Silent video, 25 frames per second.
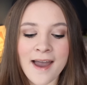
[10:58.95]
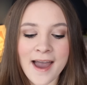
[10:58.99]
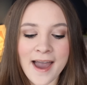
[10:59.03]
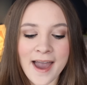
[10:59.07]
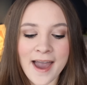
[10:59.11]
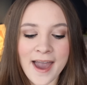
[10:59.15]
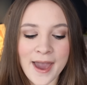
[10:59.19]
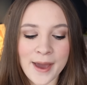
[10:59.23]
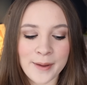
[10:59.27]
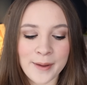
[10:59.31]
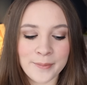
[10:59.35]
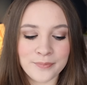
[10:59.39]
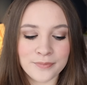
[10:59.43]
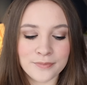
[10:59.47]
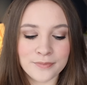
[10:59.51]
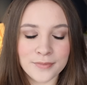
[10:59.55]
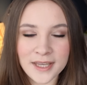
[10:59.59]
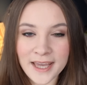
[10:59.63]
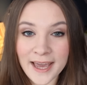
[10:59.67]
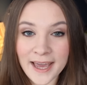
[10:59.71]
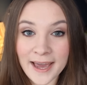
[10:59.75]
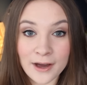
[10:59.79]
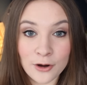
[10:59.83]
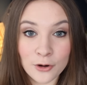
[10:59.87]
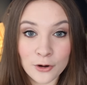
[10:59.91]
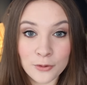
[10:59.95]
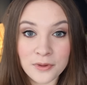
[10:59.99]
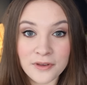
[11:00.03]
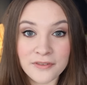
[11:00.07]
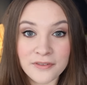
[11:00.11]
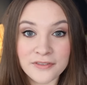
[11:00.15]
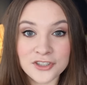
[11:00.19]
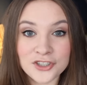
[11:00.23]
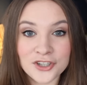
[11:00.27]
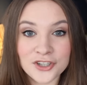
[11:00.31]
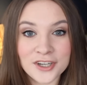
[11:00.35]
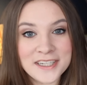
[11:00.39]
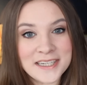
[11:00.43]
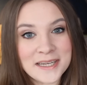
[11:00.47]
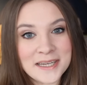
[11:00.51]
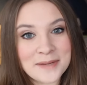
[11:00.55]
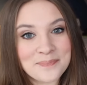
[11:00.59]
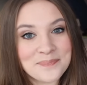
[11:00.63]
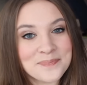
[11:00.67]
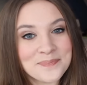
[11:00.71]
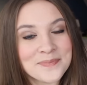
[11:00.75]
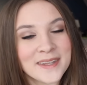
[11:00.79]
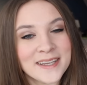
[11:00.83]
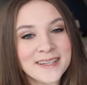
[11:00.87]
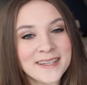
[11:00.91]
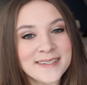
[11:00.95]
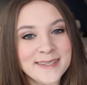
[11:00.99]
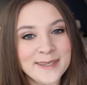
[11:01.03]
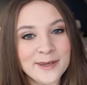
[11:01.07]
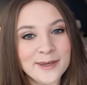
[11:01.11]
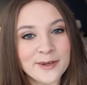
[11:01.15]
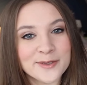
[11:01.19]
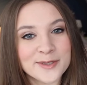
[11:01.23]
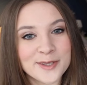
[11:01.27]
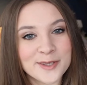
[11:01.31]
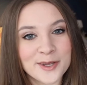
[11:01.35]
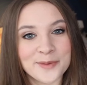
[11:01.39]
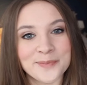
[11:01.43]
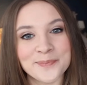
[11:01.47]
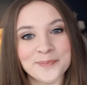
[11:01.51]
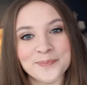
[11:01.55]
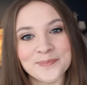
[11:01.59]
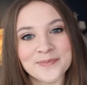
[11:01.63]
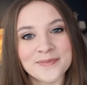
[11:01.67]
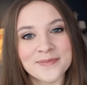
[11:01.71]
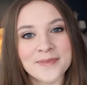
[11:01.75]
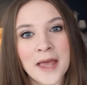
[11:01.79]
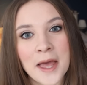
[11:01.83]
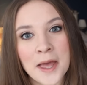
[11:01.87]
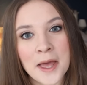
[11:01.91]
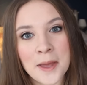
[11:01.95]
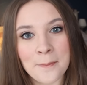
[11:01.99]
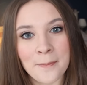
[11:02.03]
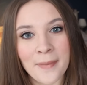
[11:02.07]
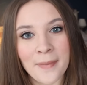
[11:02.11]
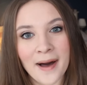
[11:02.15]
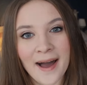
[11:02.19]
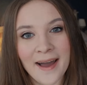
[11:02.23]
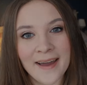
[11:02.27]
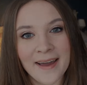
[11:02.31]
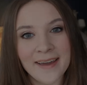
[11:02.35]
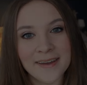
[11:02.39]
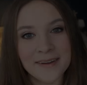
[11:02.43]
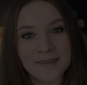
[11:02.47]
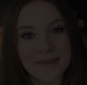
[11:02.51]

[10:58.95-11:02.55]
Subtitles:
But yeah, I hope you've enjoyed it. See you all soon. Bye!